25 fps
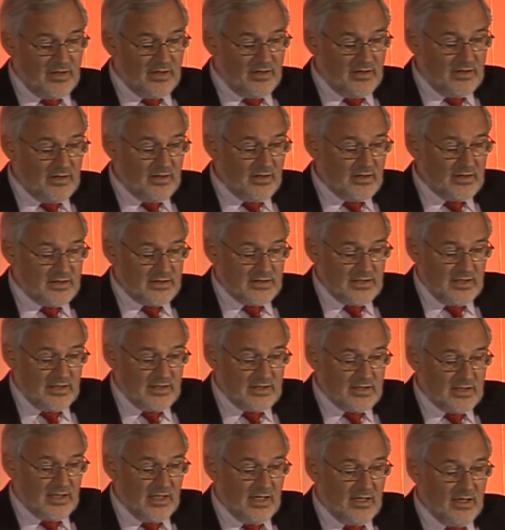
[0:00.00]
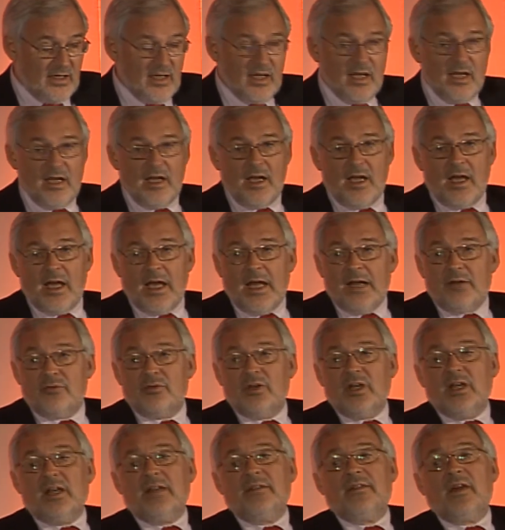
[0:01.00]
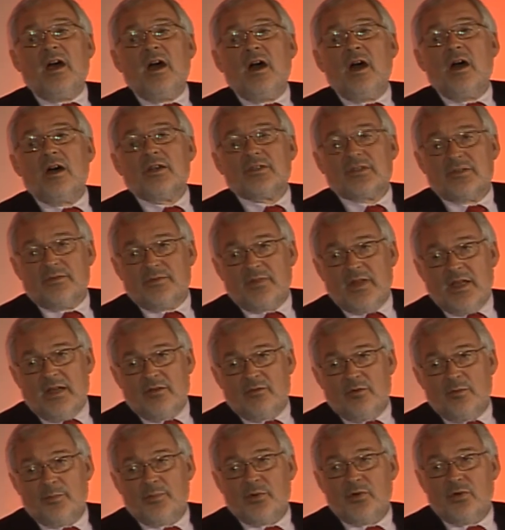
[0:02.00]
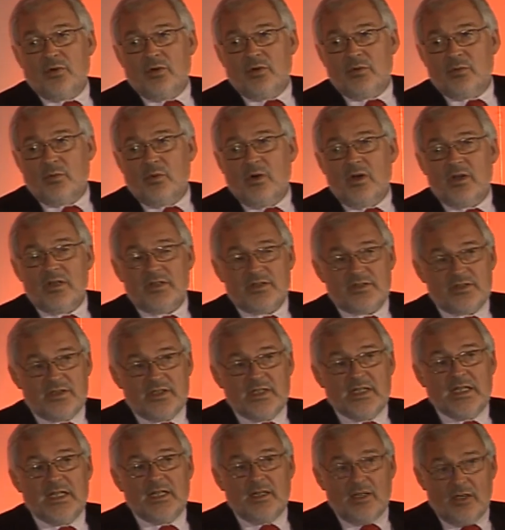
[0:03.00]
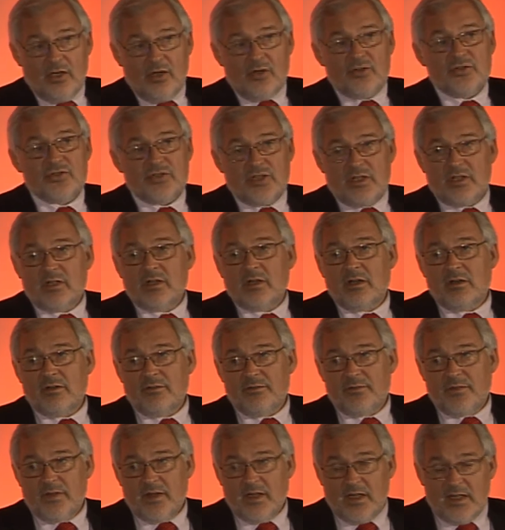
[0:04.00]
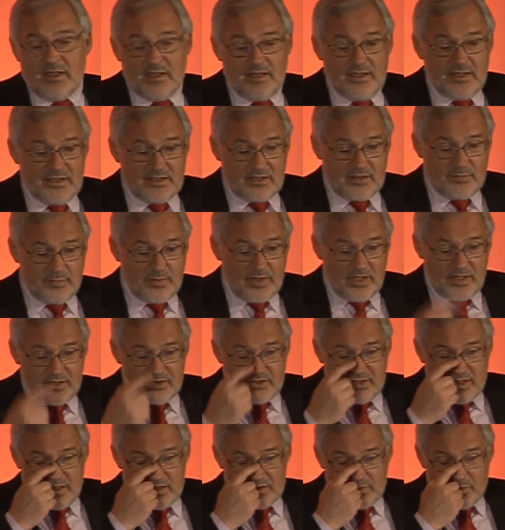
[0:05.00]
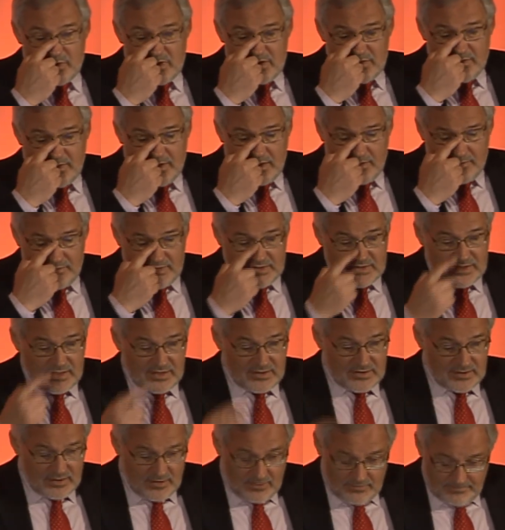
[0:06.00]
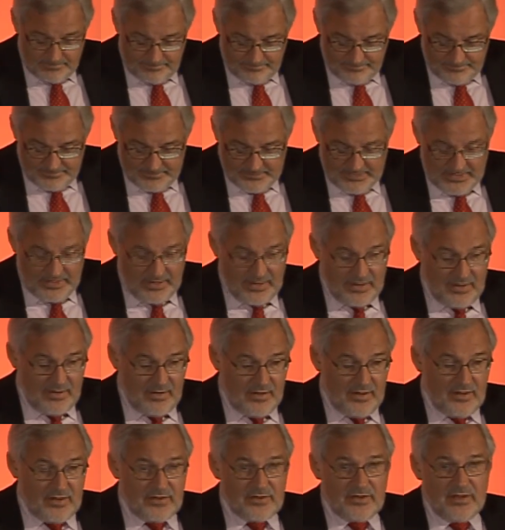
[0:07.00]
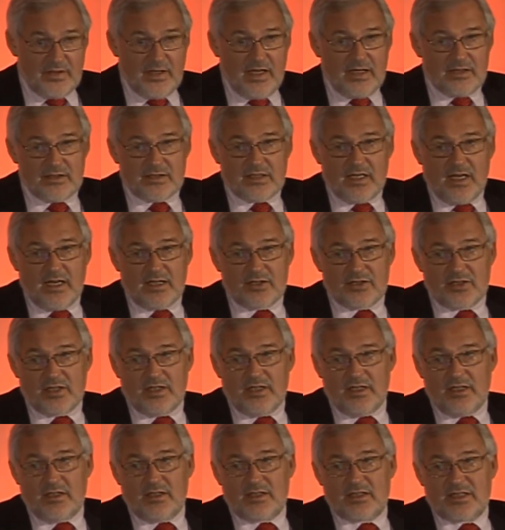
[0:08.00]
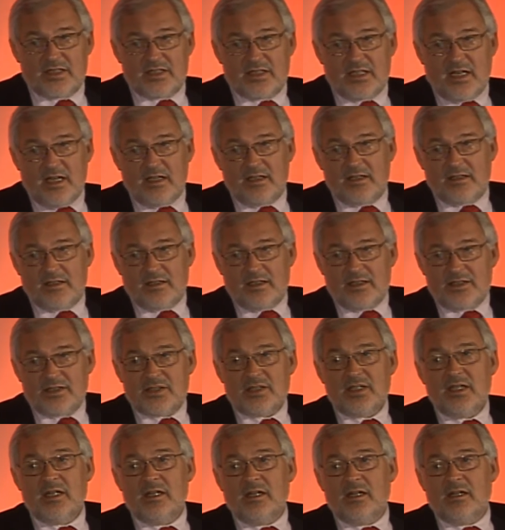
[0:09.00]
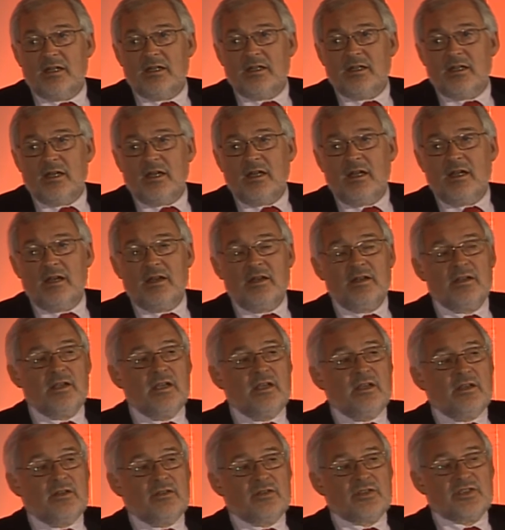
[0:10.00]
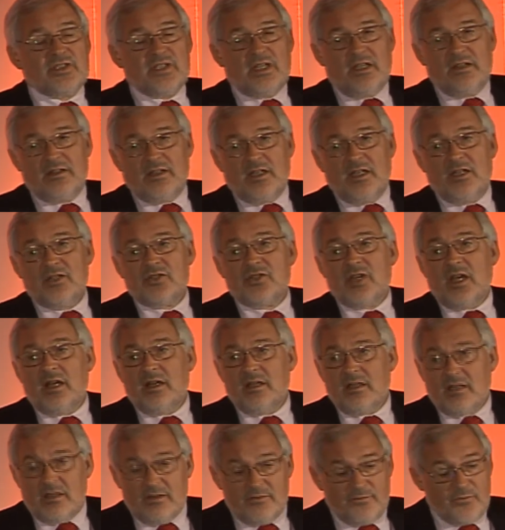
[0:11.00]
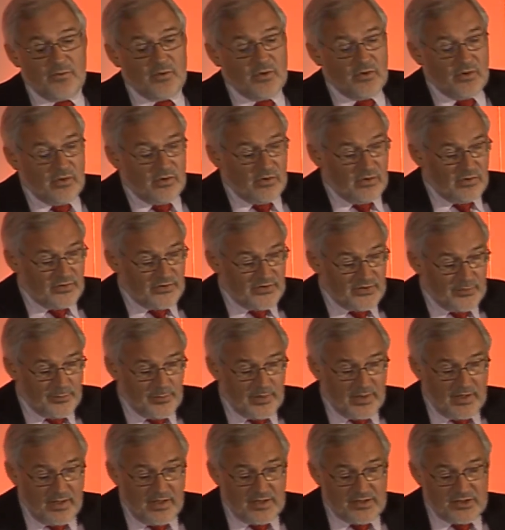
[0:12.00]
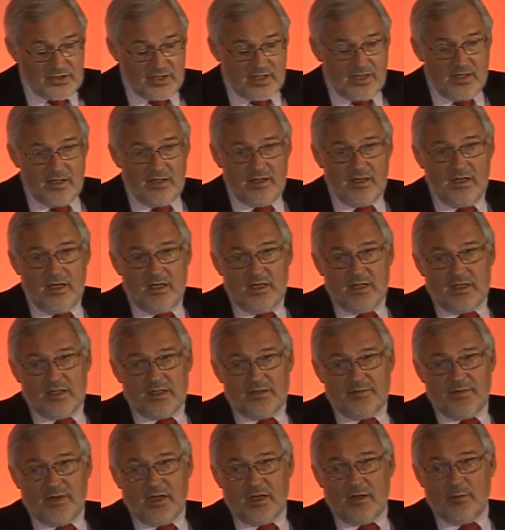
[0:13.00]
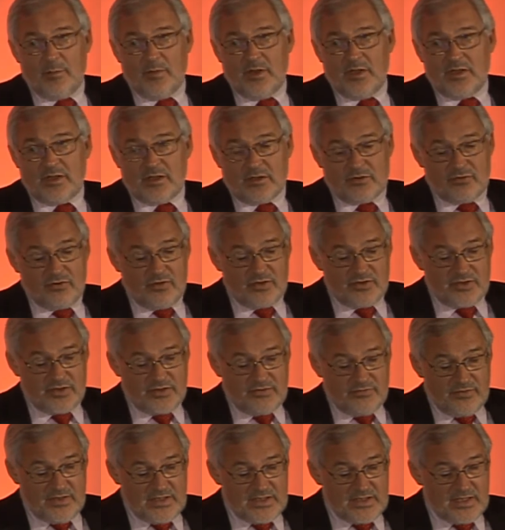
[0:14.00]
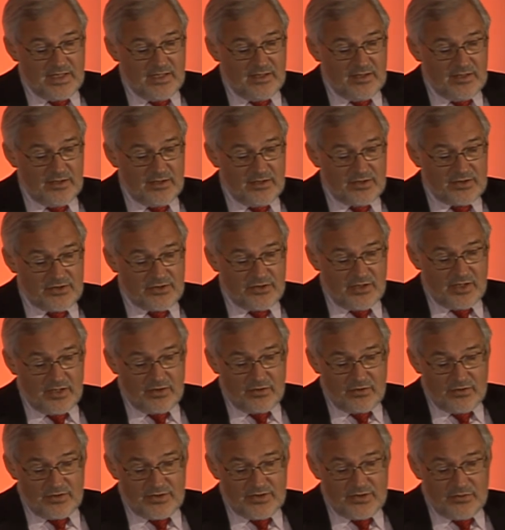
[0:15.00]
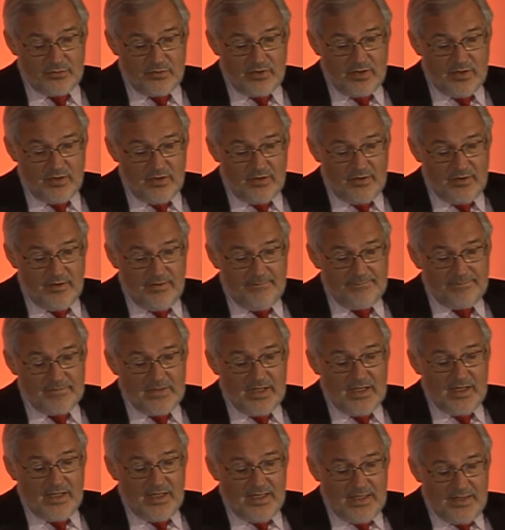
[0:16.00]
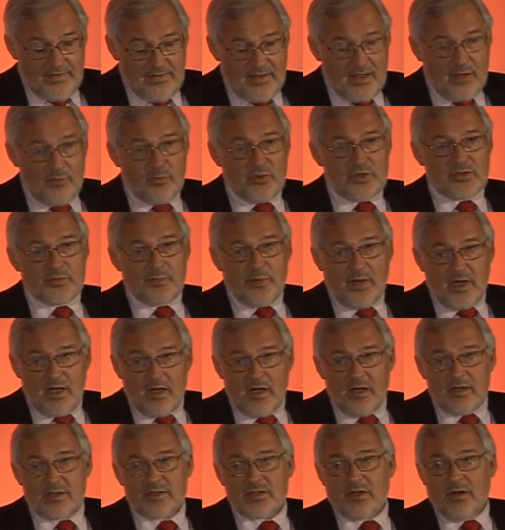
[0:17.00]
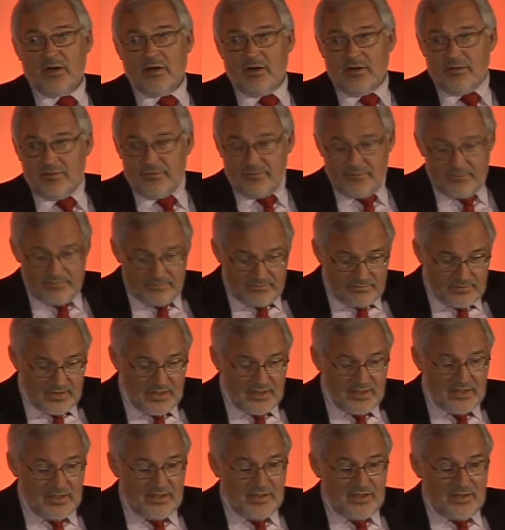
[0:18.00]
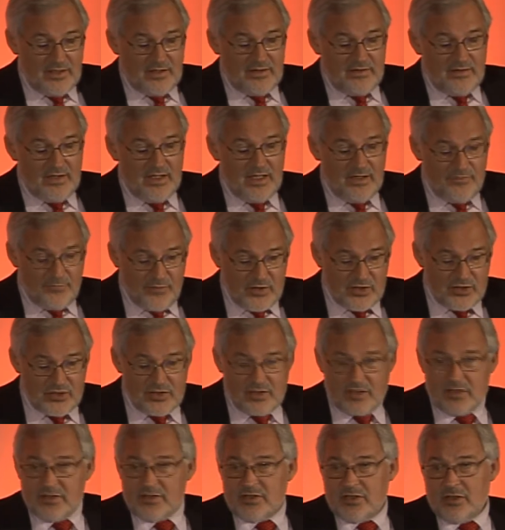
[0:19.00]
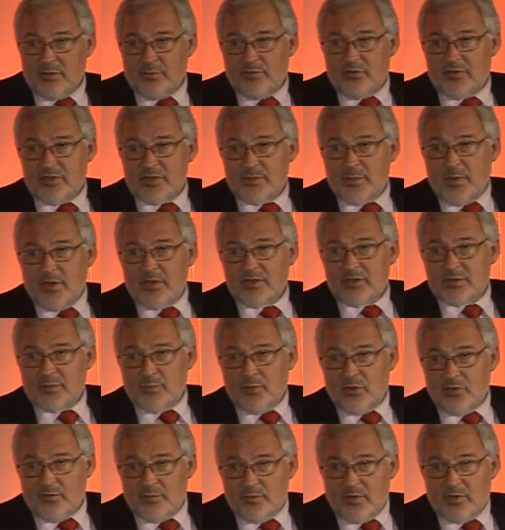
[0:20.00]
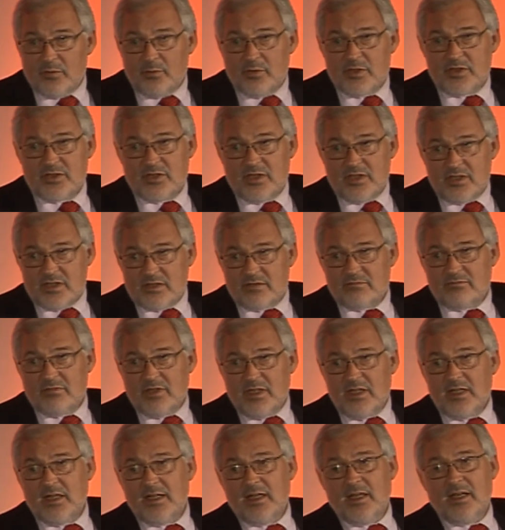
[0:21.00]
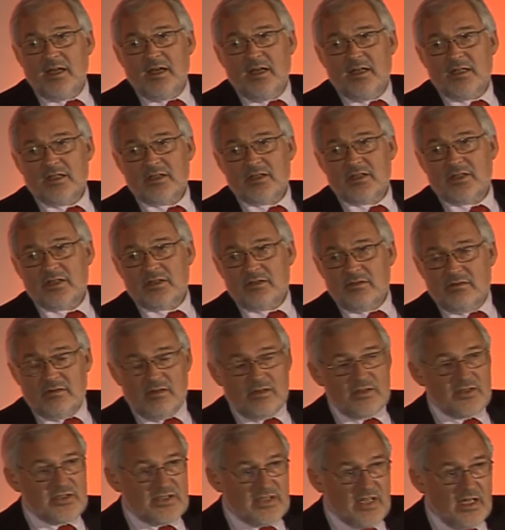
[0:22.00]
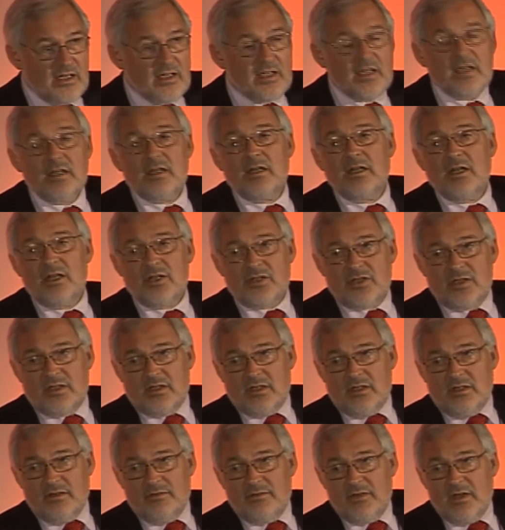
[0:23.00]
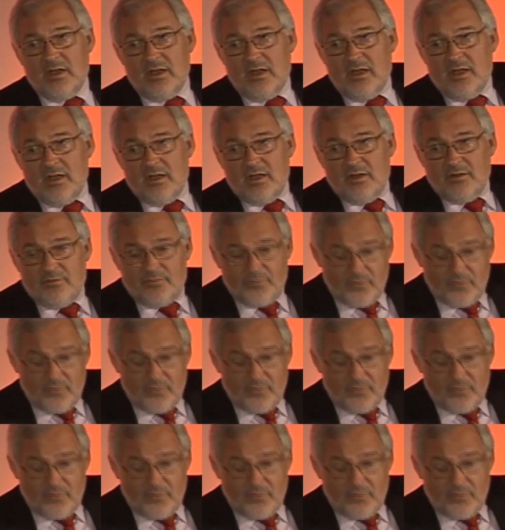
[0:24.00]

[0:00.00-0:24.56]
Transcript: since then. And really the heart of that report was the logic of the lean supply chains we developed for Tesco. So that's actually set the scene and set the agenda for supply chain development across the retail industry, across the world. And that was part of the efficient consumer response movement, which is really a stunning initiative for